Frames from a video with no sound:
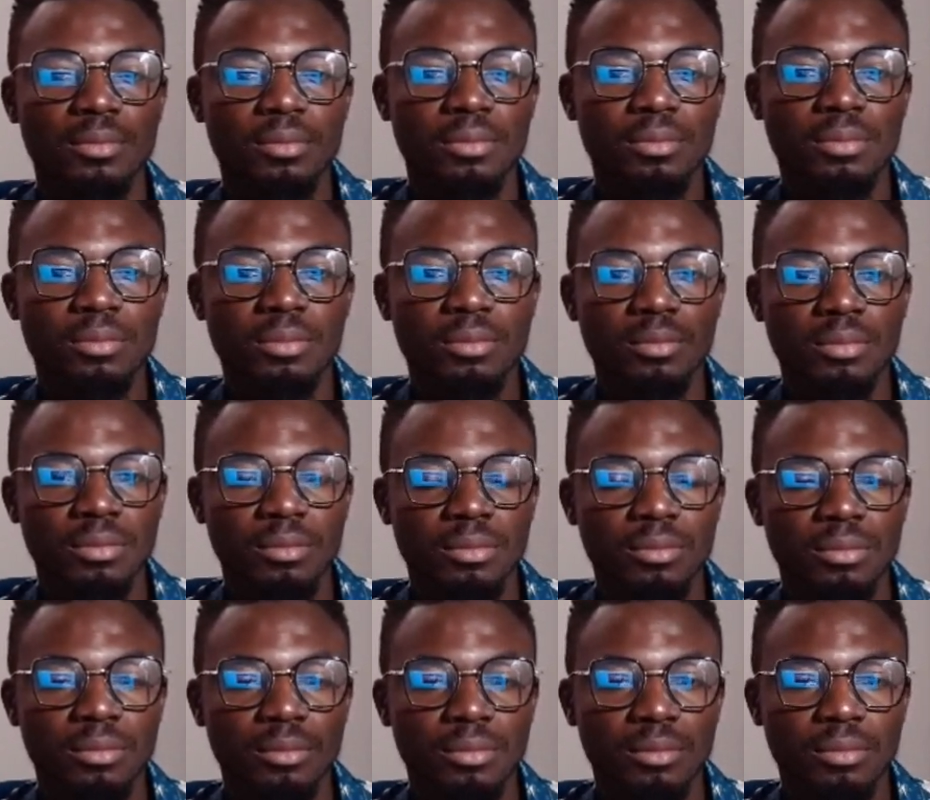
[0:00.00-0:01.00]

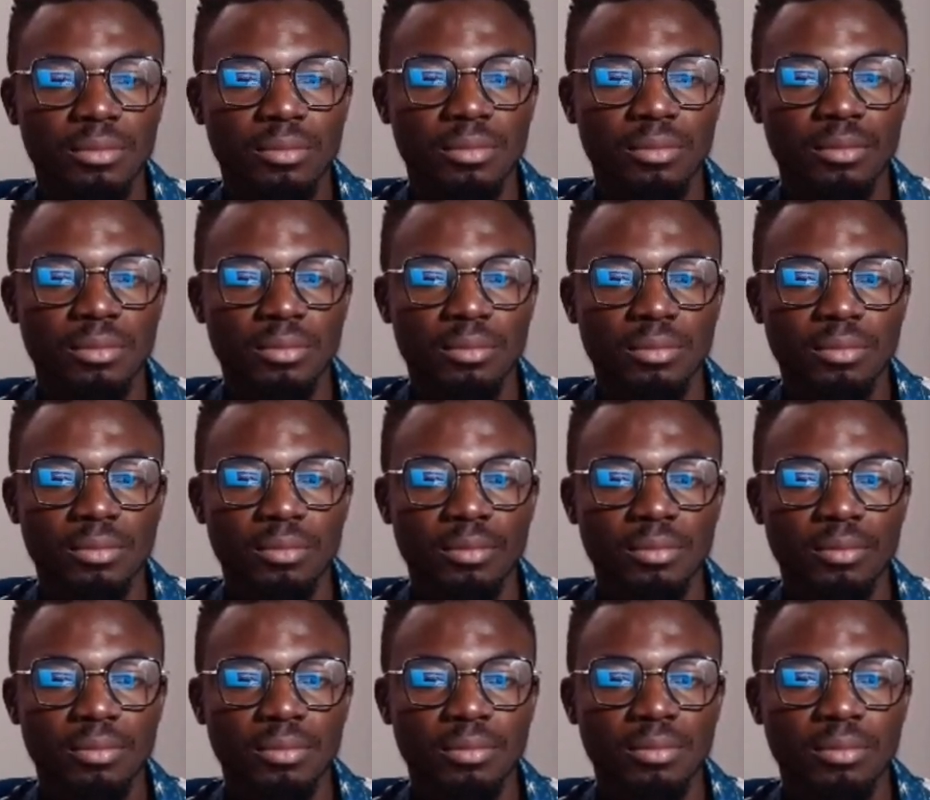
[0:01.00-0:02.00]

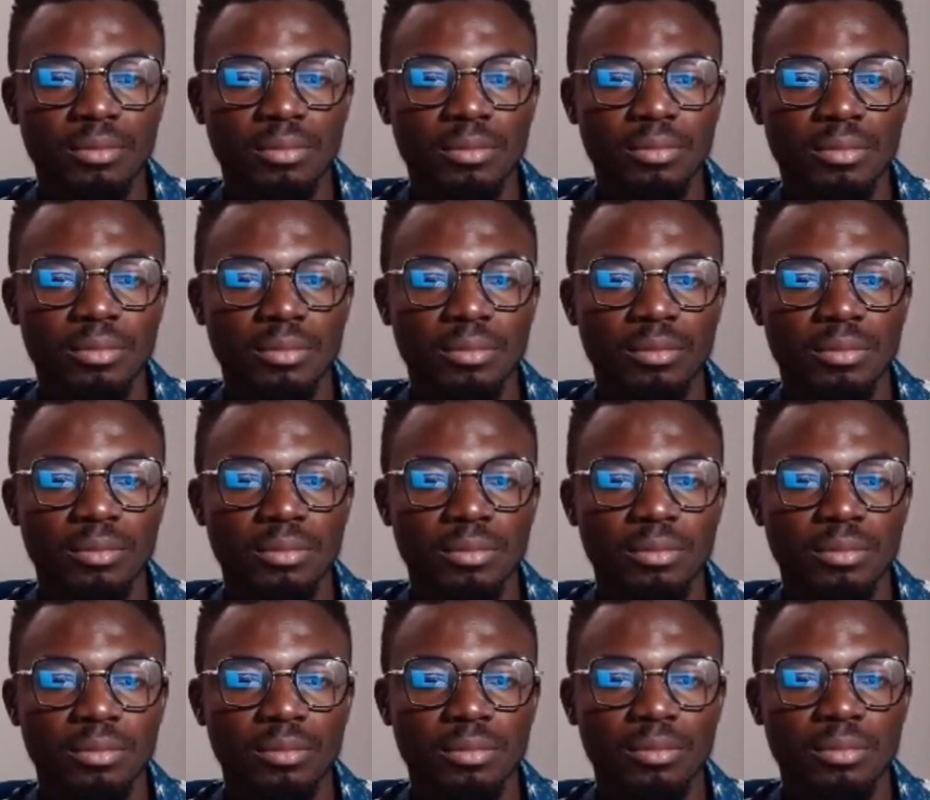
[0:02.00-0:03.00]

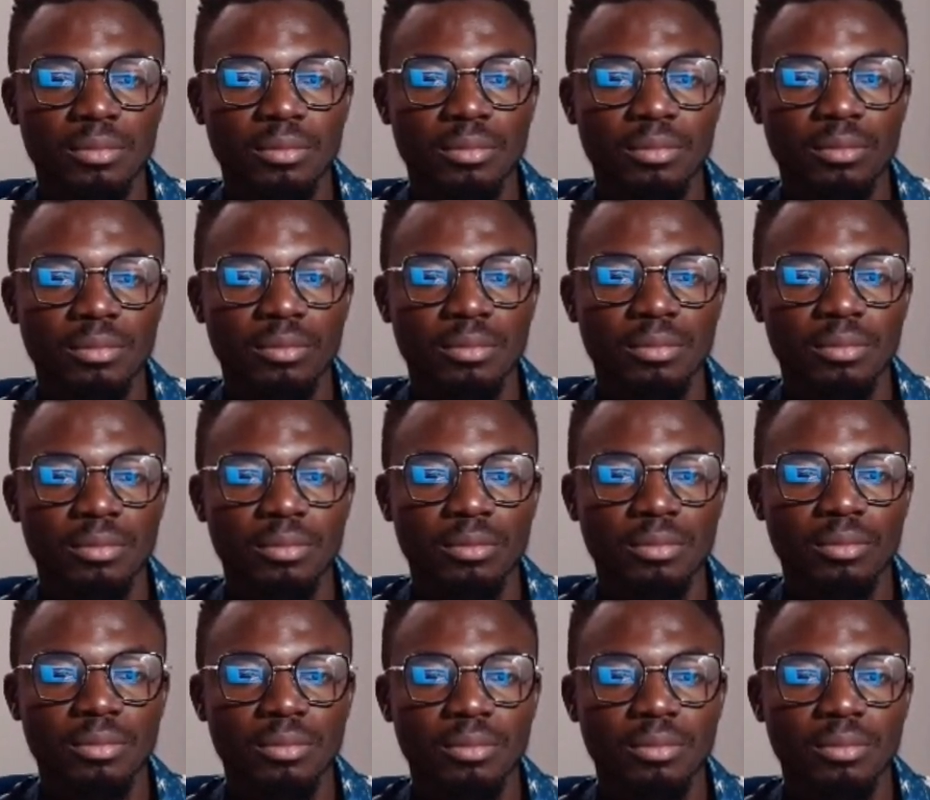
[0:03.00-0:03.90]
[no speech]